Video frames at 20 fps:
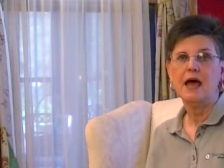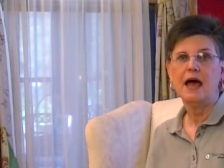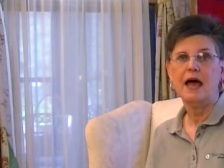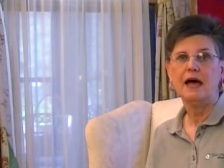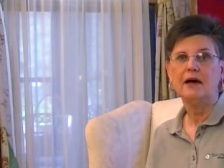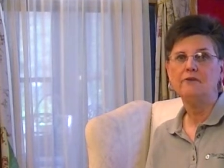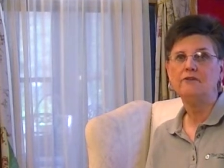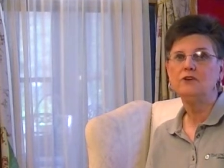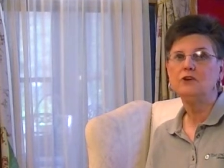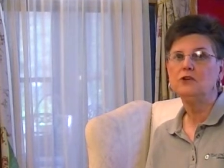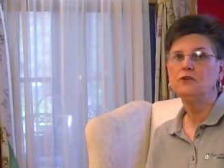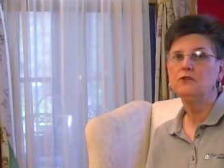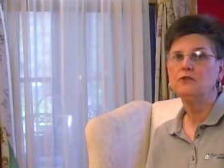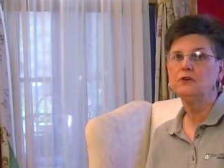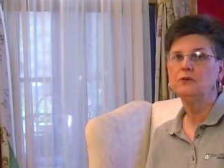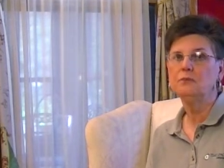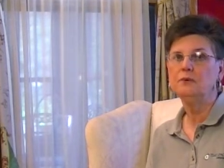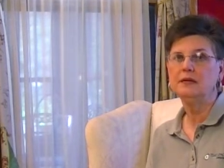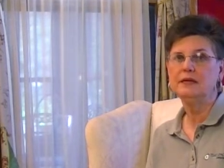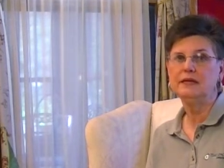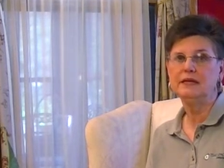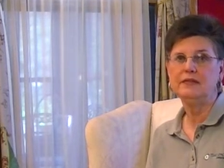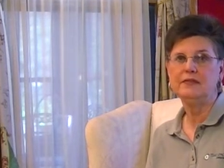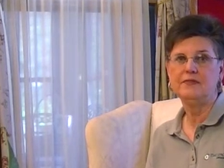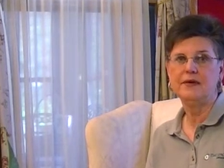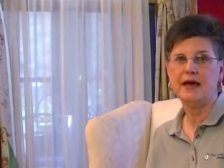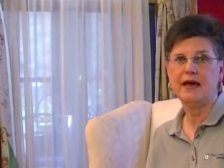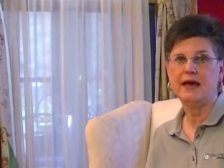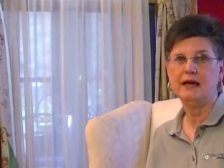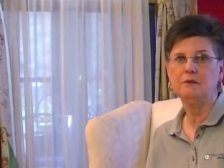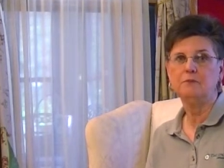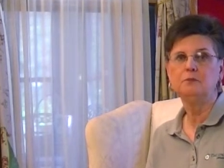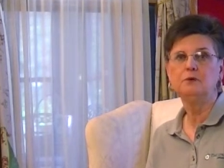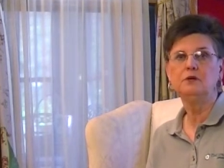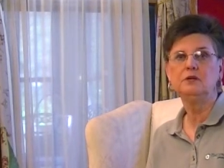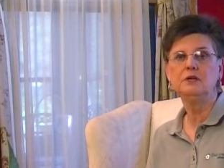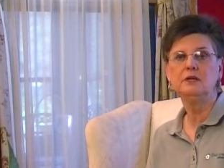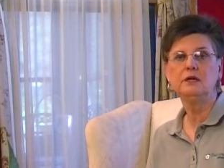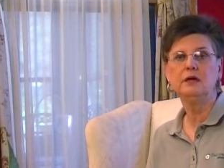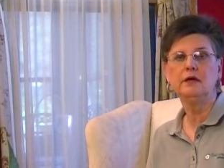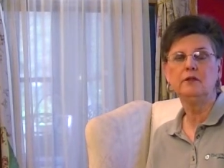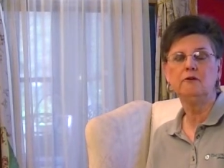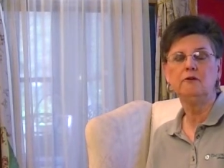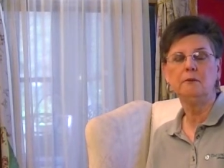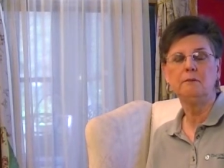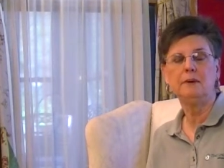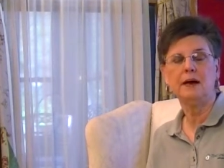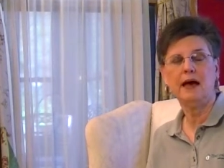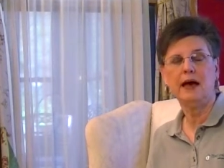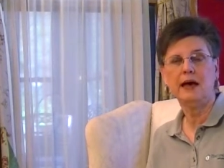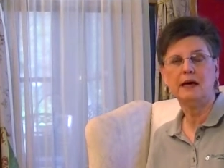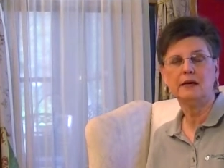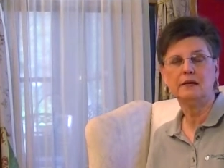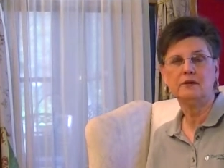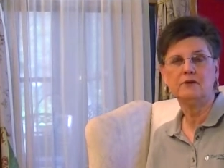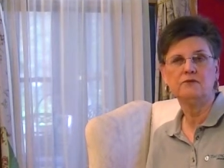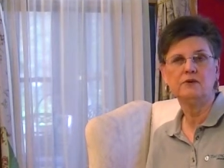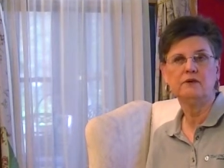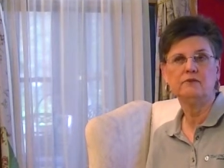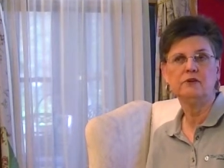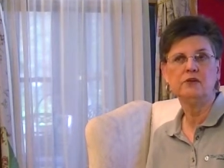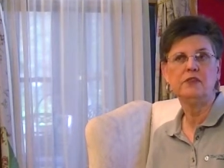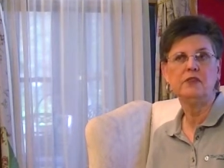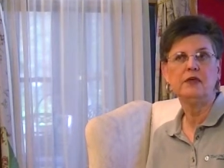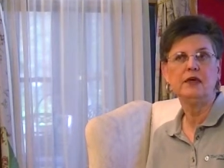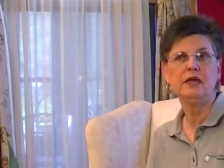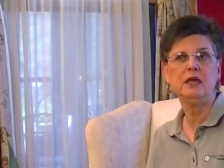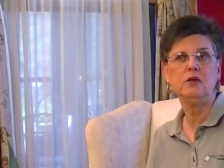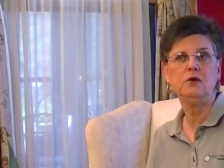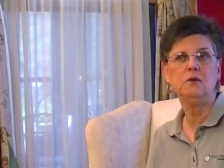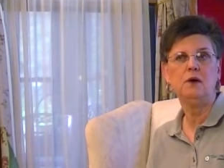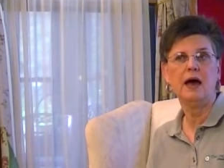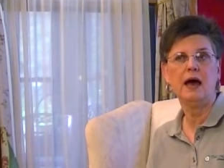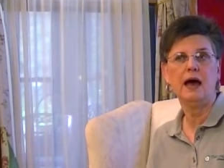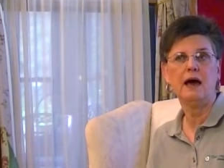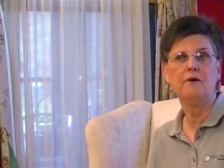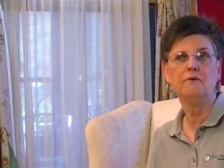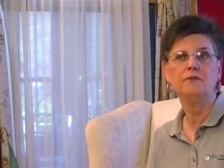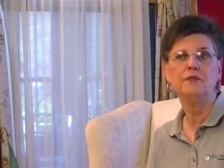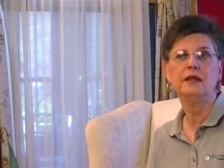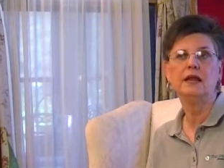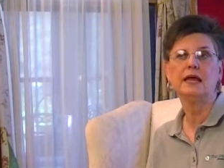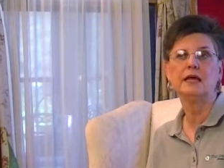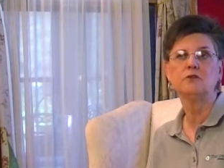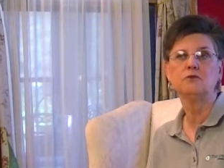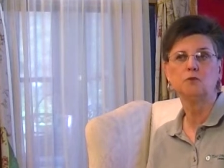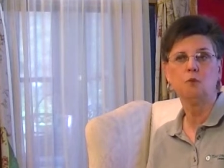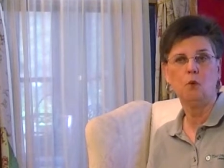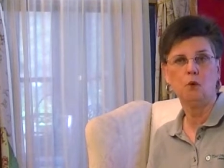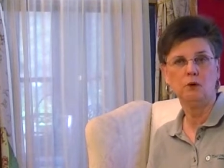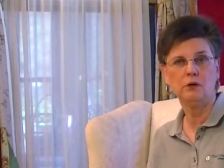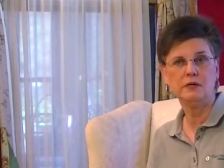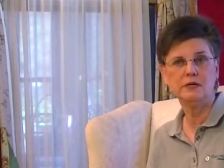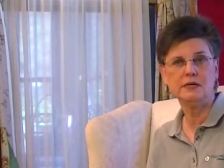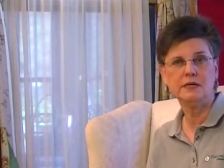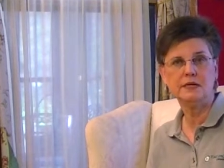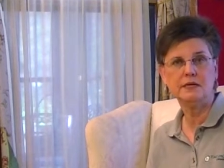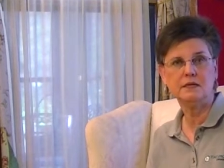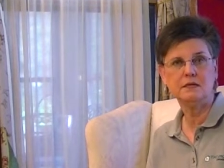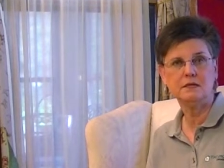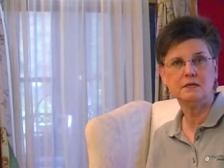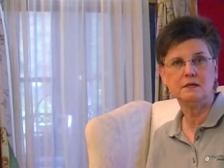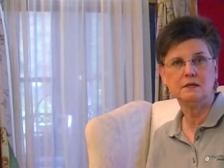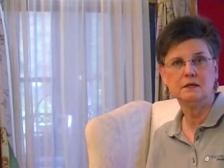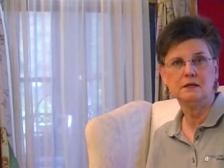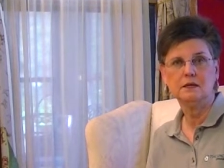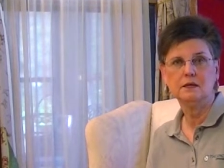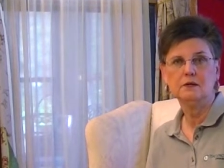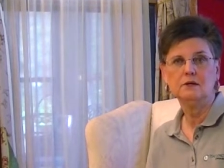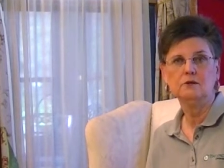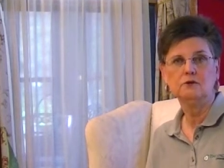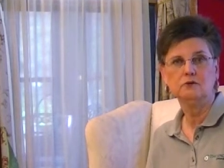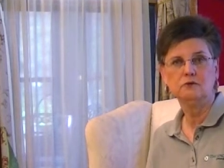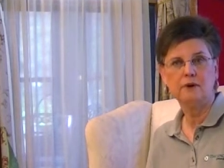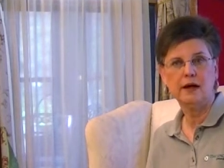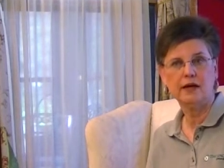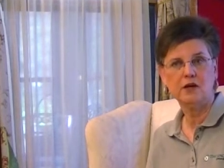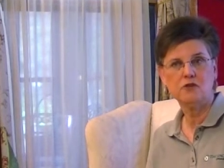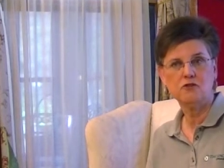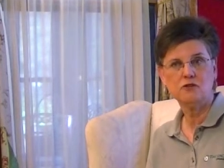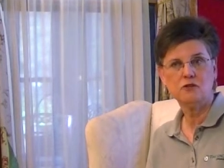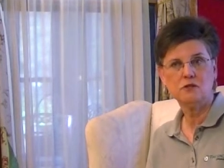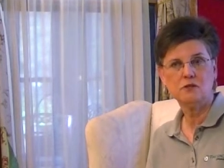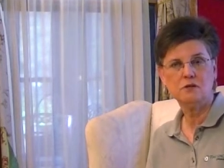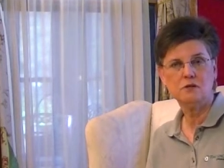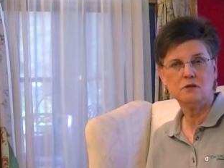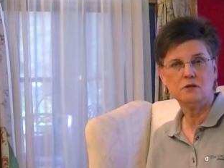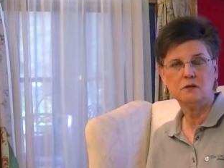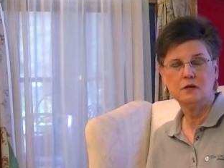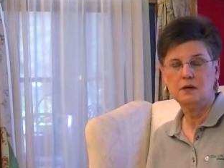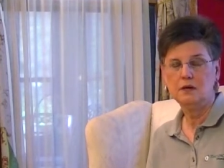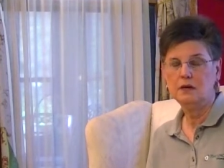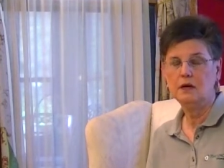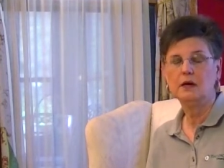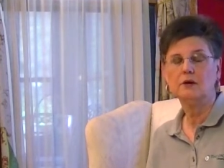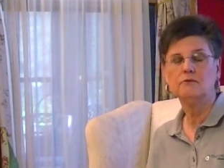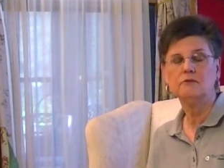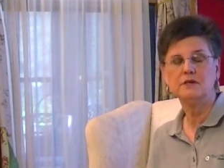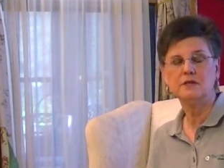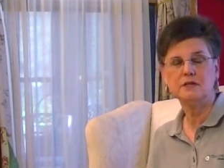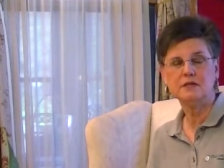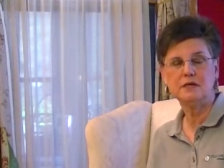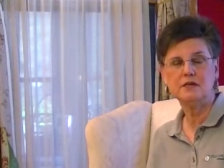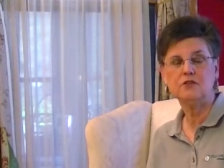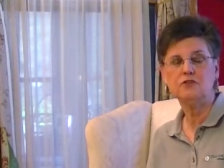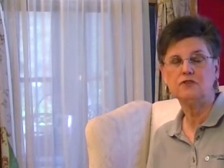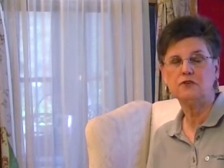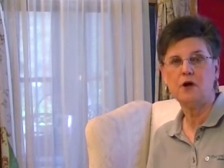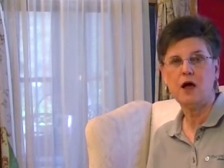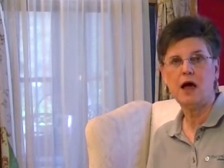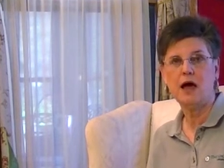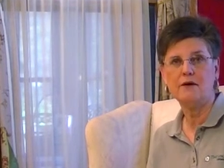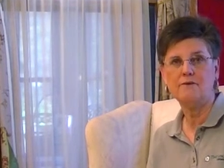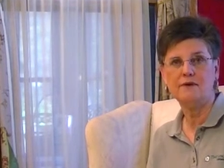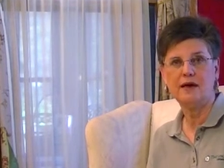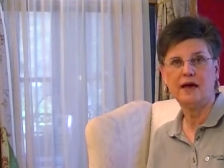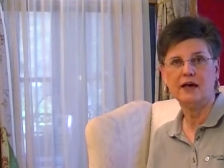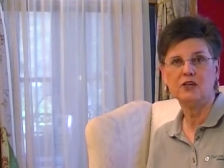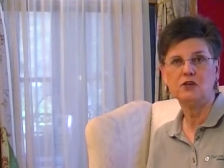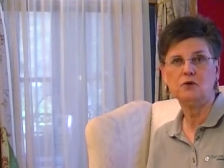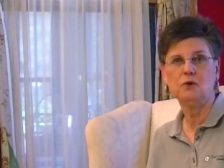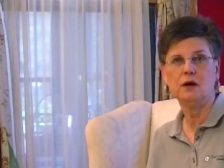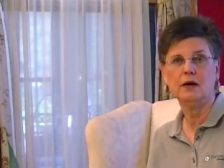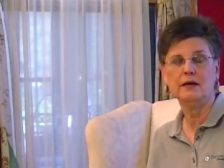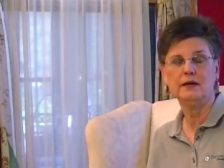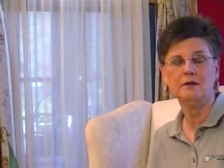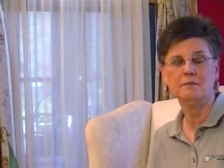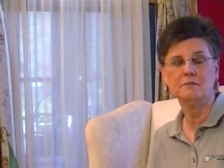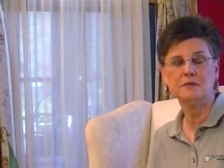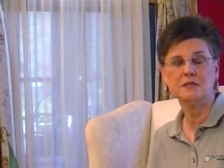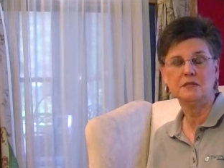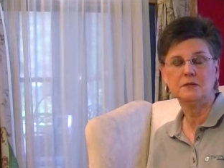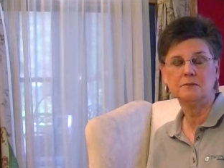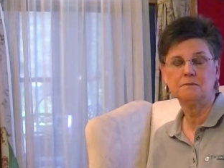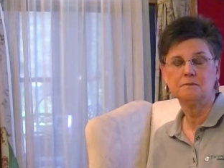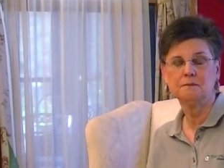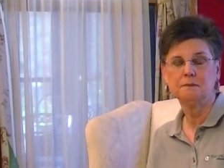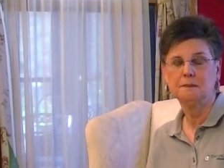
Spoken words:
After you've completed that, put together a packet of everything you have that has warranties, directions, and receipts for high-value items.